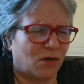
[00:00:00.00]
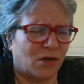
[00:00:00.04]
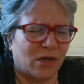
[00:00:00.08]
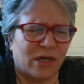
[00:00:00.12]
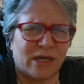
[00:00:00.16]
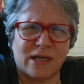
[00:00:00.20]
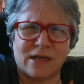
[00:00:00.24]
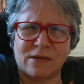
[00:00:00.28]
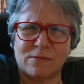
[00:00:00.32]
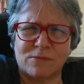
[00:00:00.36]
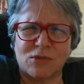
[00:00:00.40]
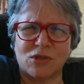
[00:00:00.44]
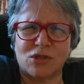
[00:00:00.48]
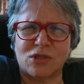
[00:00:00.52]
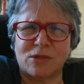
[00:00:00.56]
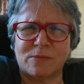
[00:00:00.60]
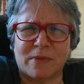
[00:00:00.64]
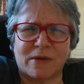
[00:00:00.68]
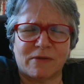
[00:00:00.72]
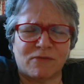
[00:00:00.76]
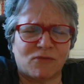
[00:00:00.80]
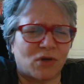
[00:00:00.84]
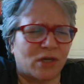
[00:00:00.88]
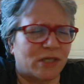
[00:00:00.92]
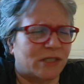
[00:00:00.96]
Sorry, I'm losing
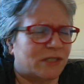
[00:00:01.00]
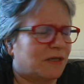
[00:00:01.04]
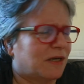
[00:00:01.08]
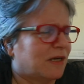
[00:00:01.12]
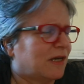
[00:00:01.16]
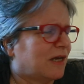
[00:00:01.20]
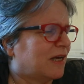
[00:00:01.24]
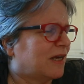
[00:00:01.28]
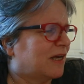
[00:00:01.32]
my voice.